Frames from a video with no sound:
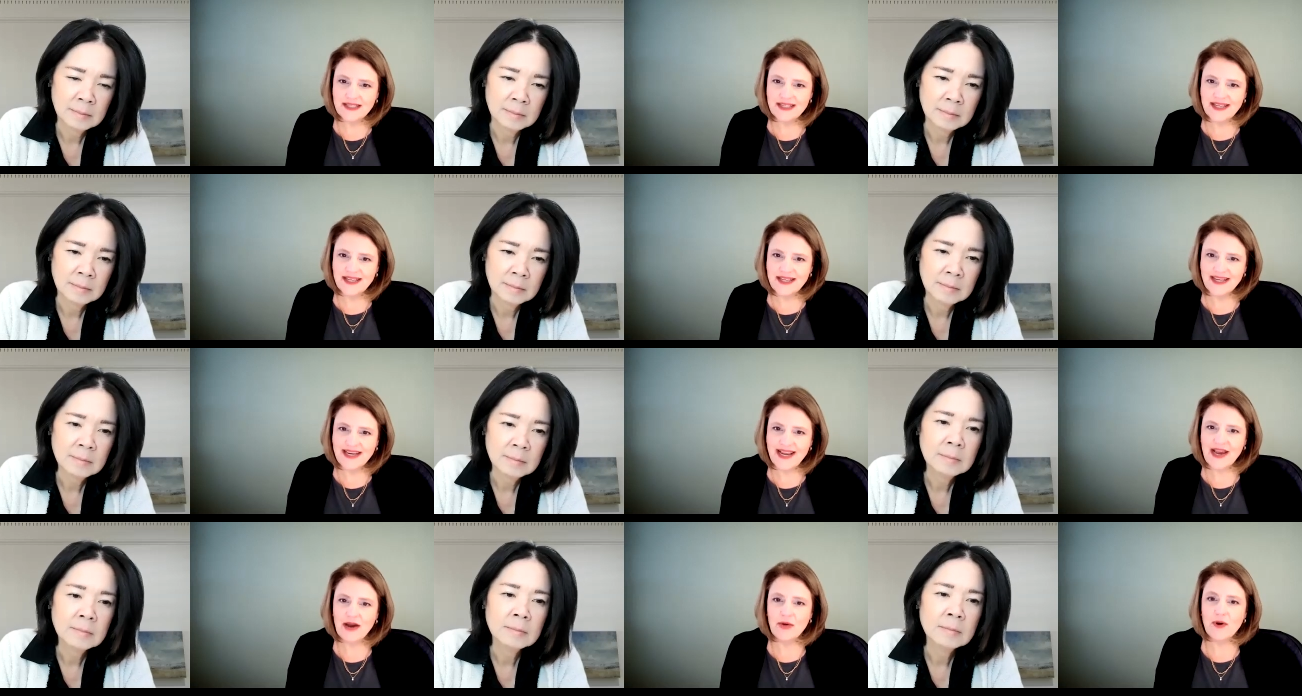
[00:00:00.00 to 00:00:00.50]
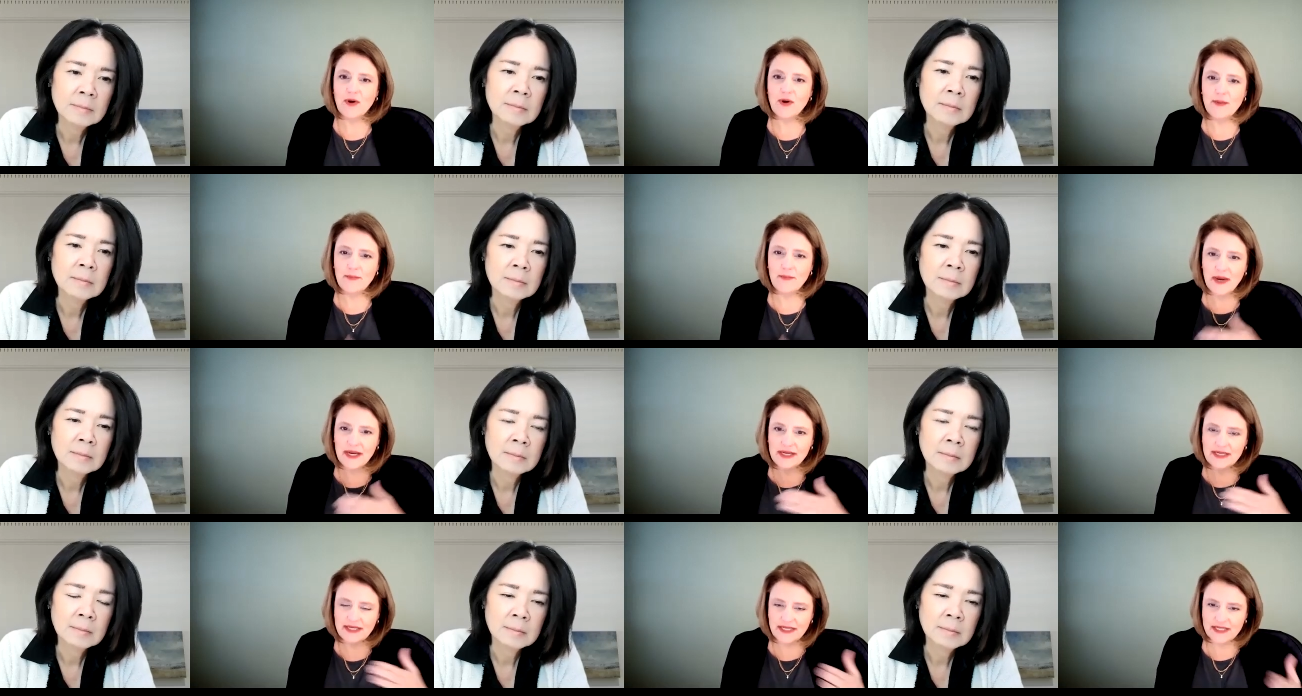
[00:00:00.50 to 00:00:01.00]
Speaker 1: and how I
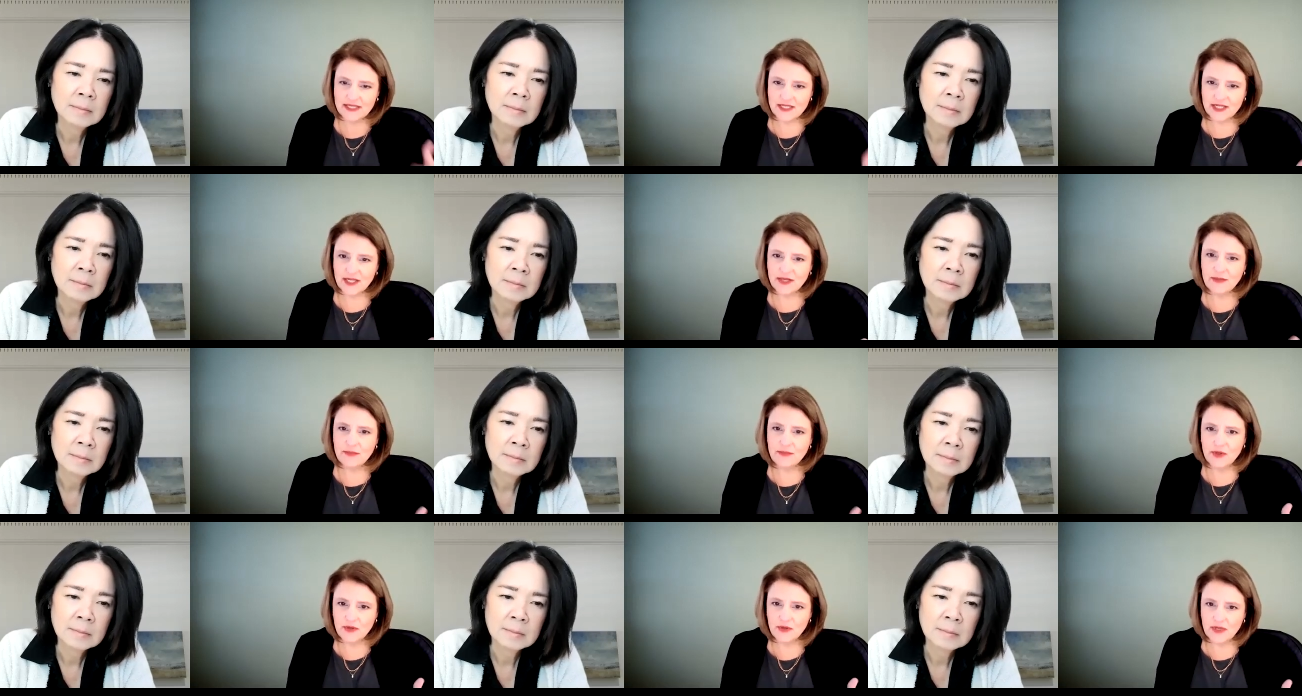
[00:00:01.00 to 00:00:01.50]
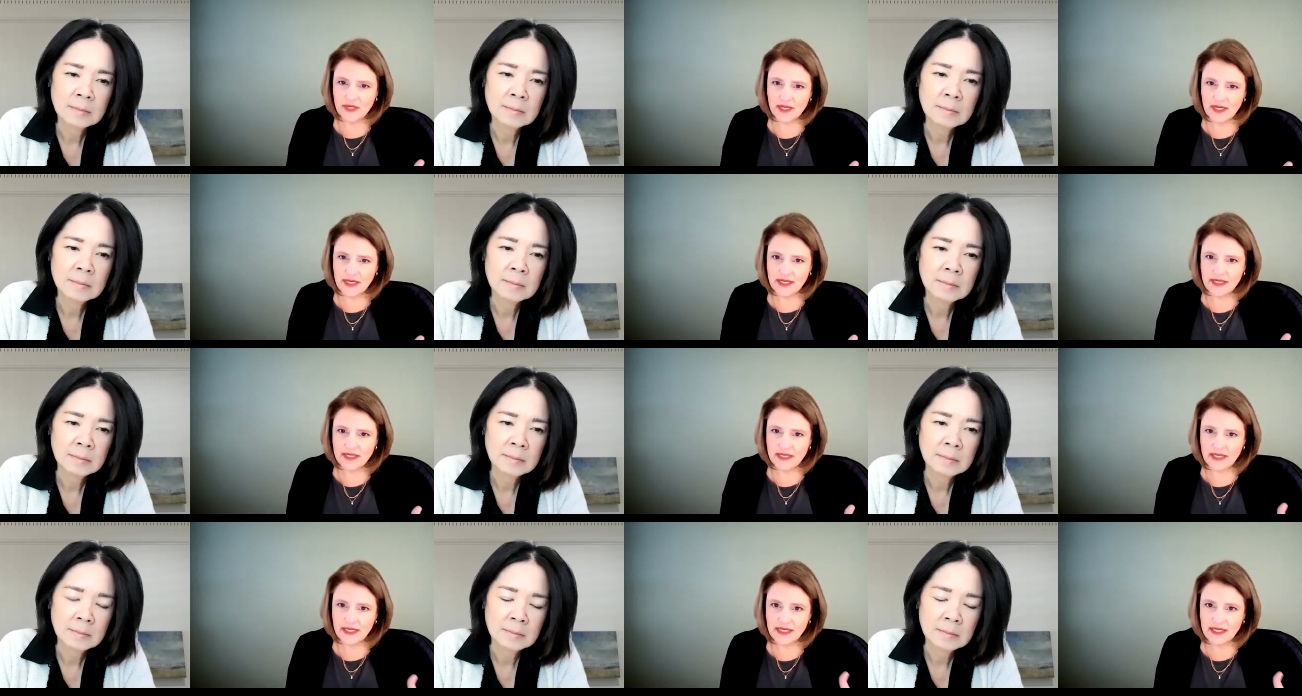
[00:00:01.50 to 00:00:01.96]
might need to communicate.